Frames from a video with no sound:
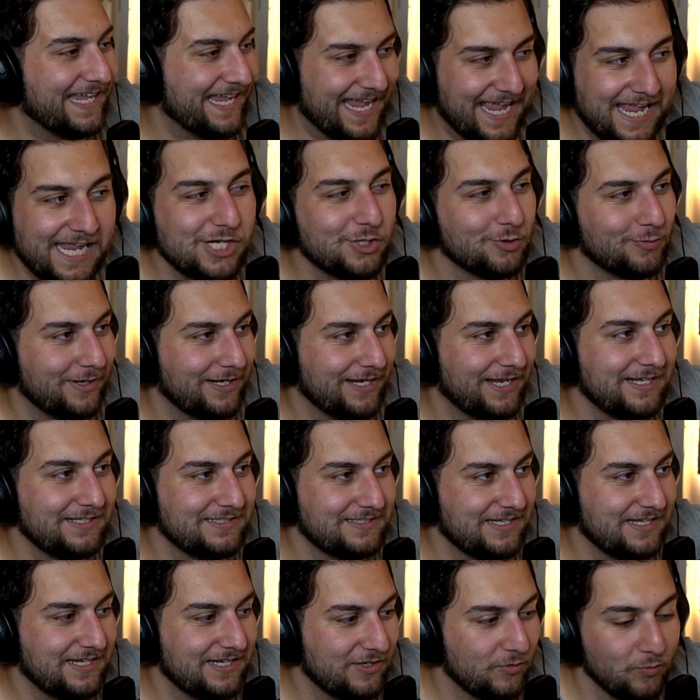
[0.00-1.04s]
Android
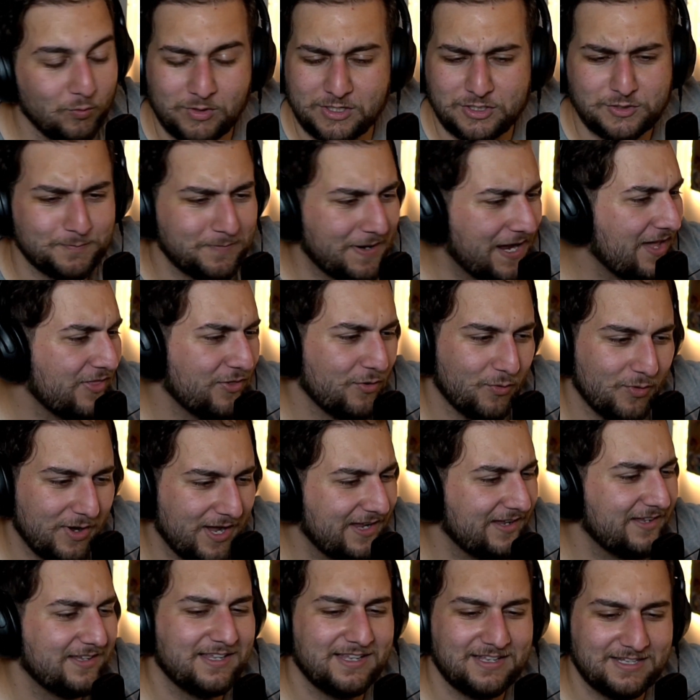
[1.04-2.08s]
18, which, by the
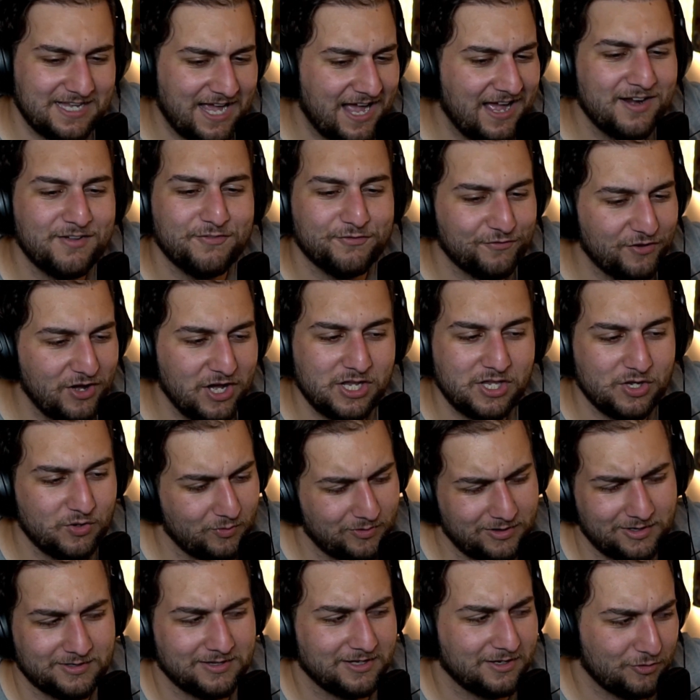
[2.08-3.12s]
way, kind of fucking
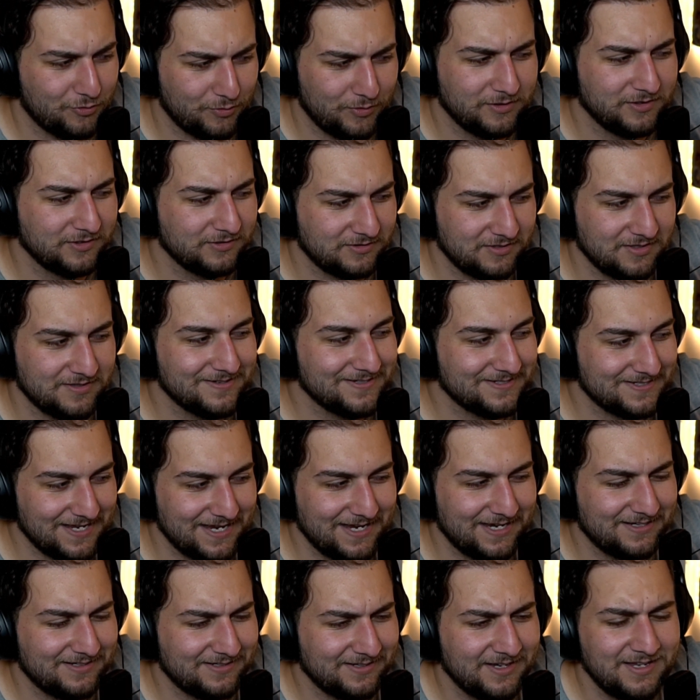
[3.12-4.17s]
weird that Krillin to this
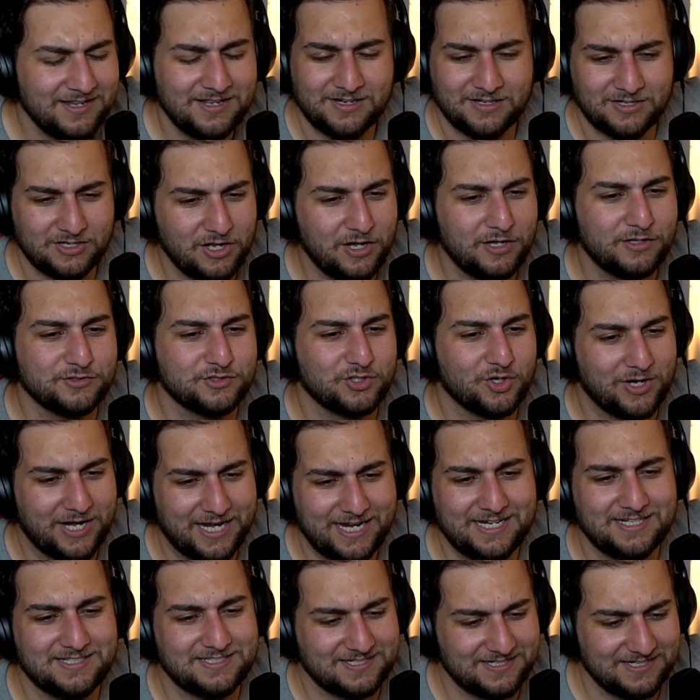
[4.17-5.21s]
day calls her
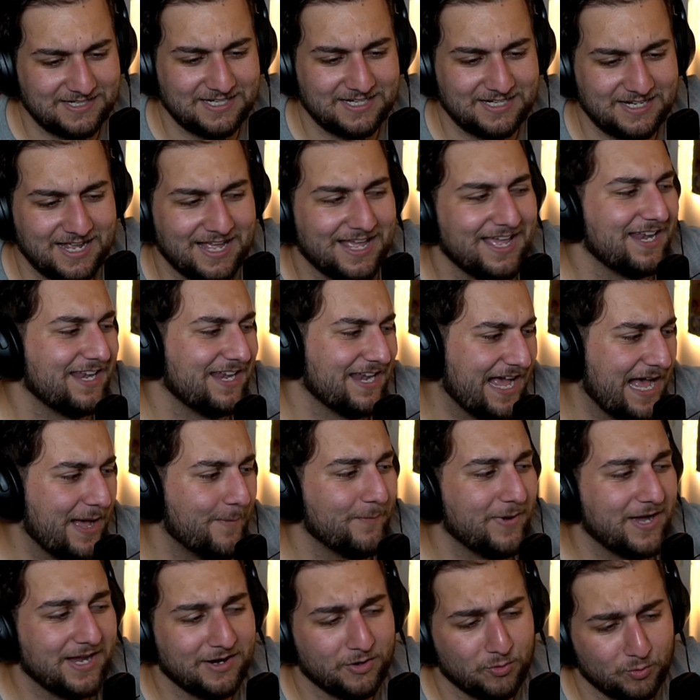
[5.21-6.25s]
18 and not
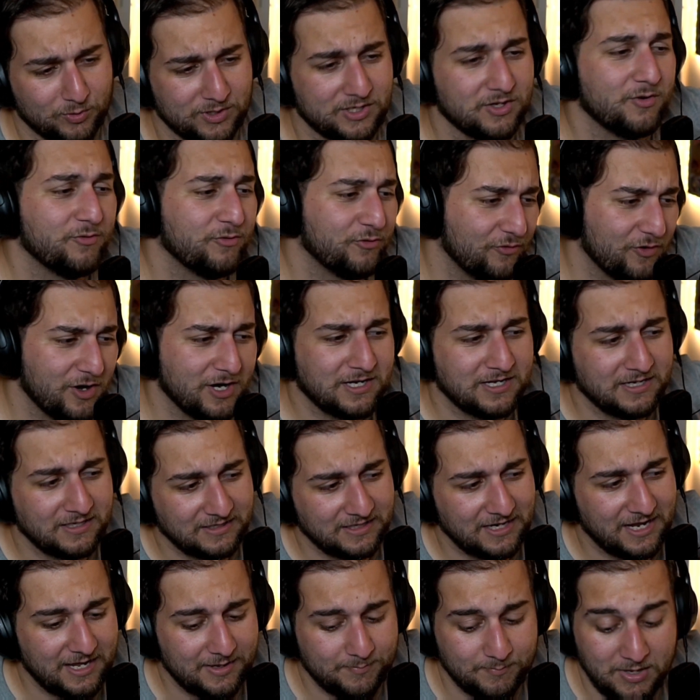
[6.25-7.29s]
by a real fucking
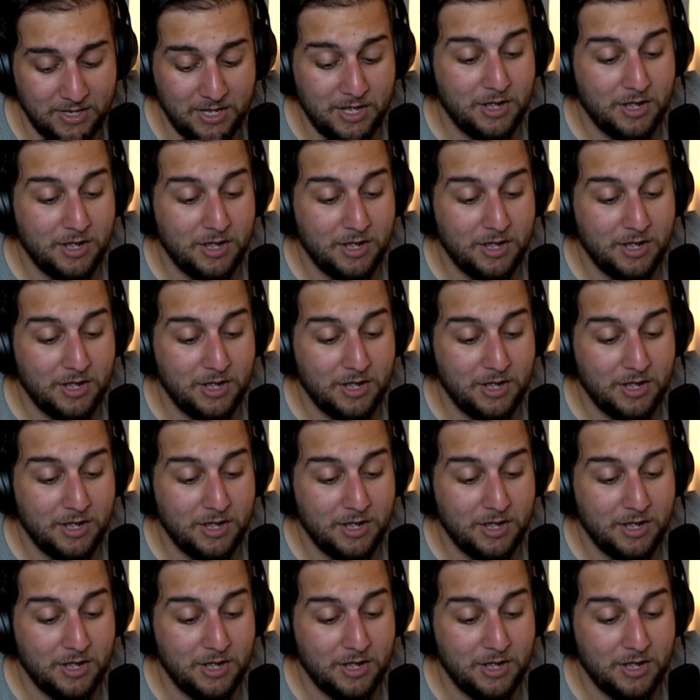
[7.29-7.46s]
name.